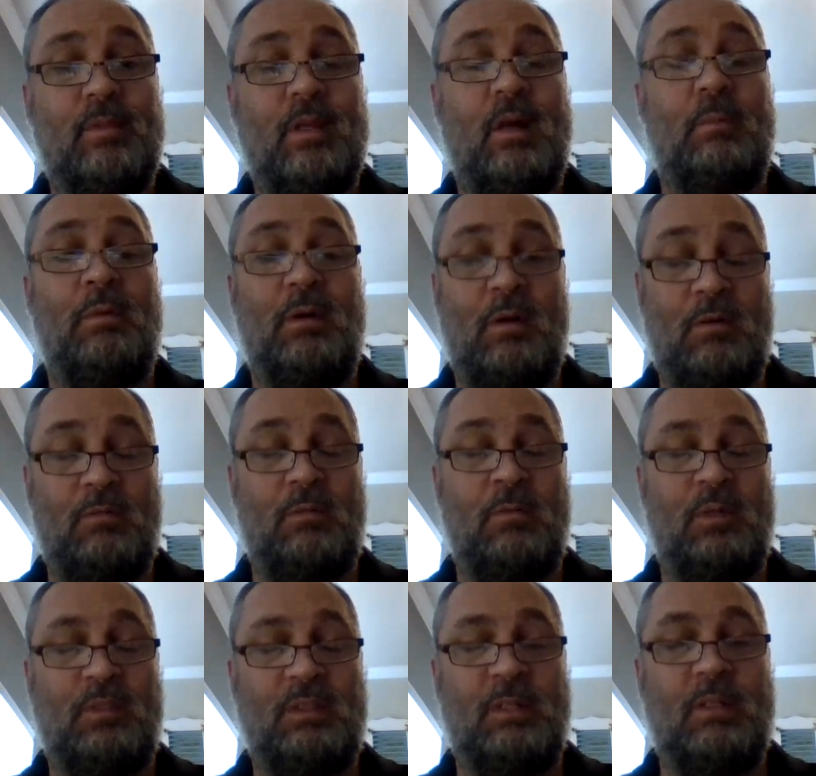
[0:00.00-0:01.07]
of a
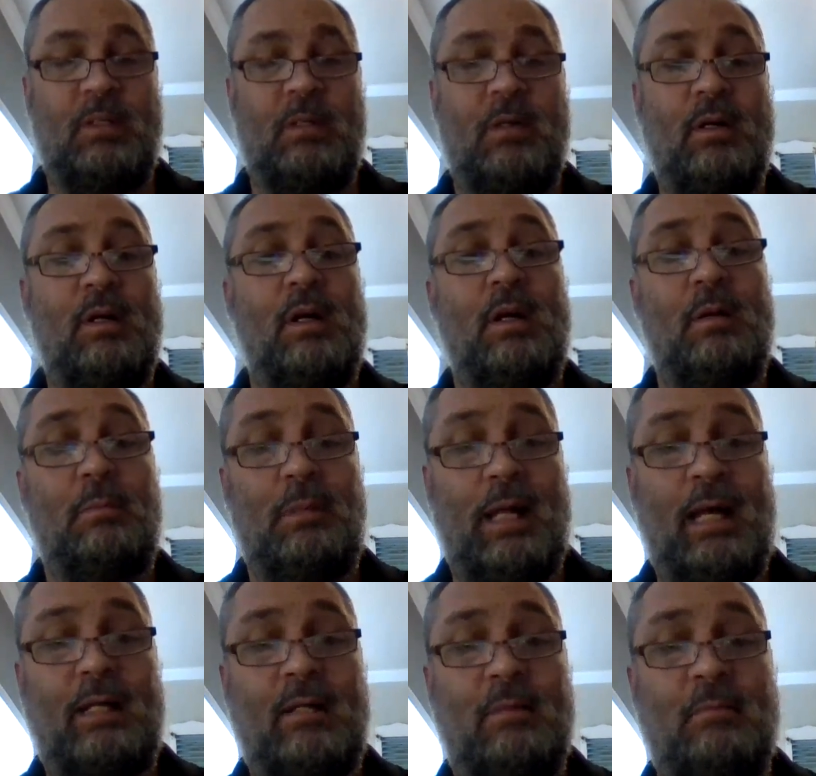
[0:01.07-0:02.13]
material,
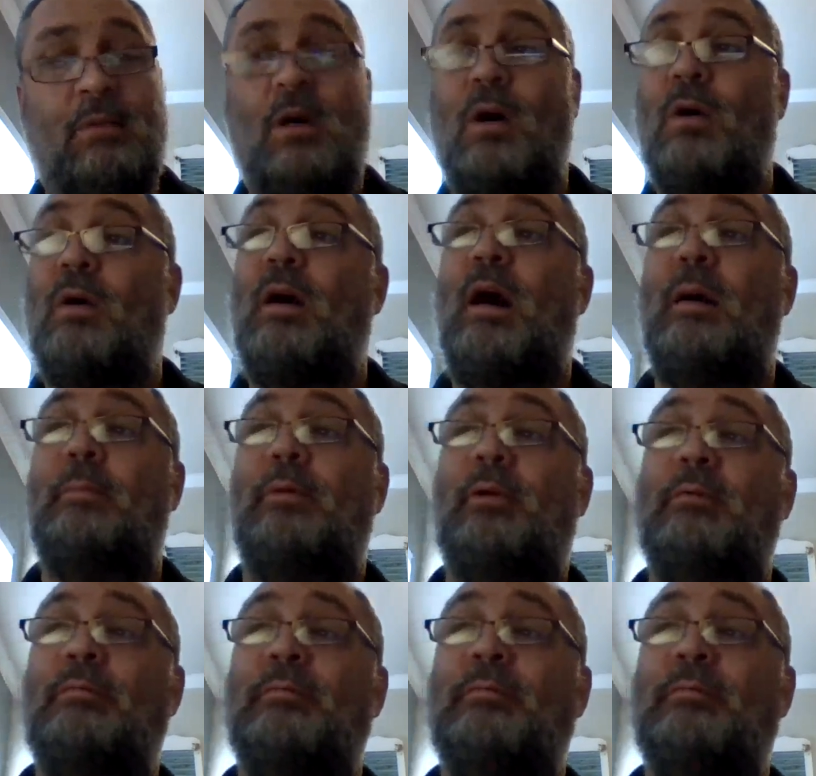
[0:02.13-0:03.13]
platinum or copper?